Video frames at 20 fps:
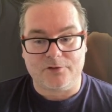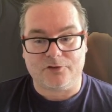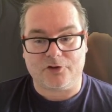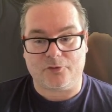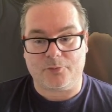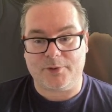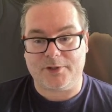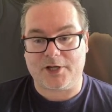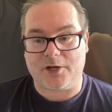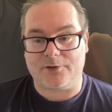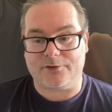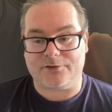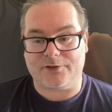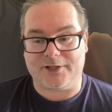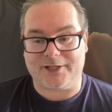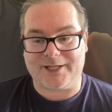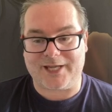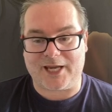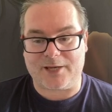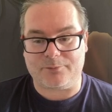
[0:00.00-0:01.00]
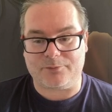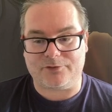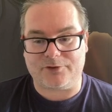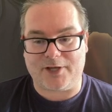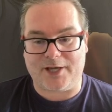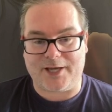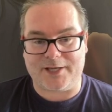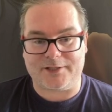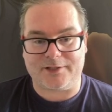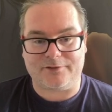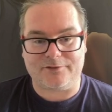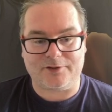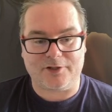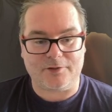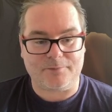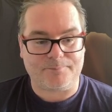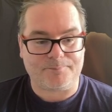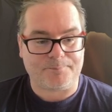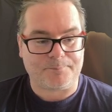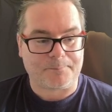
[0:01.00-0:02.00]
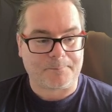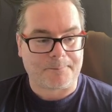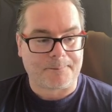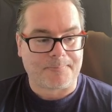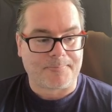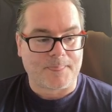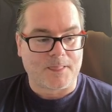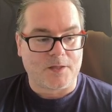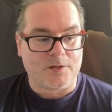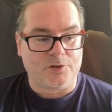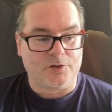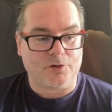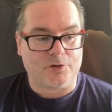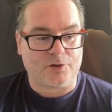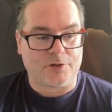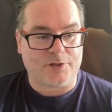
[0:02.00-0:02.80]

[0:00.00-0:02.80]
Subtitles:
So if we go into the game set editor, you